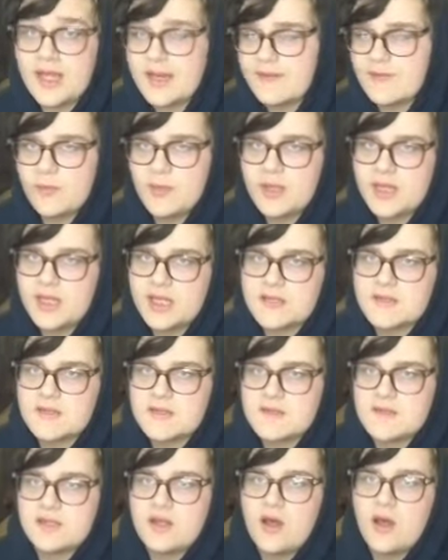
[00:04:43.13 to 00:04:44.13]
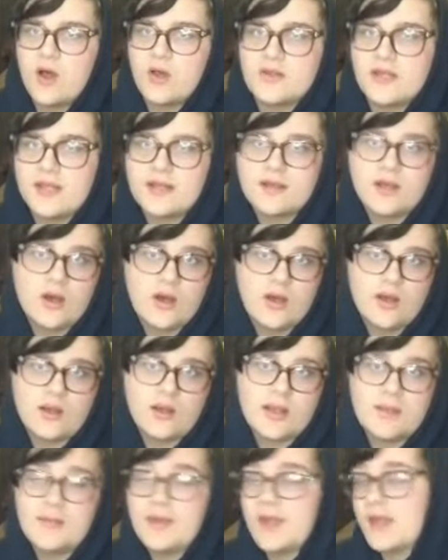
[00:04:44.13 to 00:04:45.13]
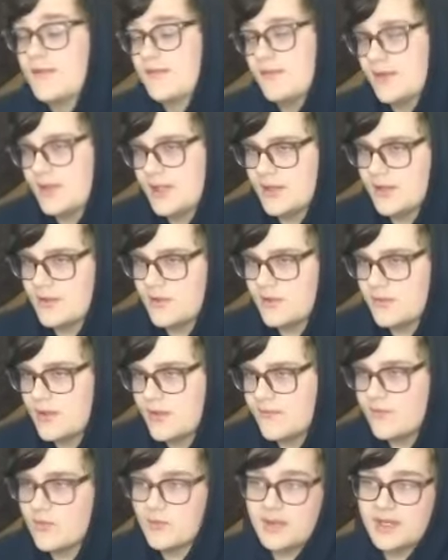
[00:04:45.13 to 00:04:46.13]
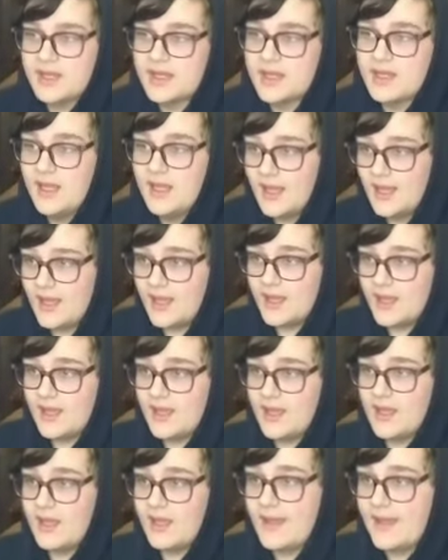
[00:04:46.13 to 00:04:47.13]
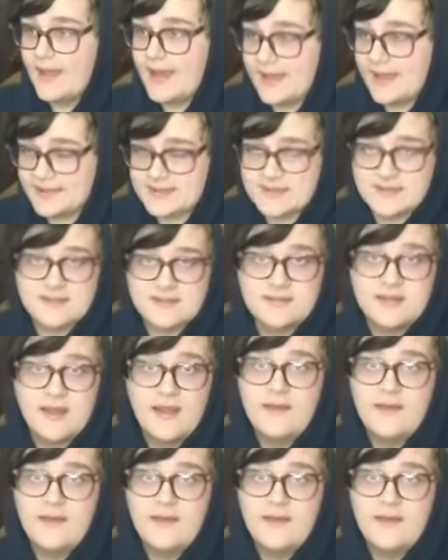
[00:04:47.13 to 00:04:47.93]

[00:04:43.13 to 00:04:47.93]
Not everybody can sit all day long and make a video. Everybody has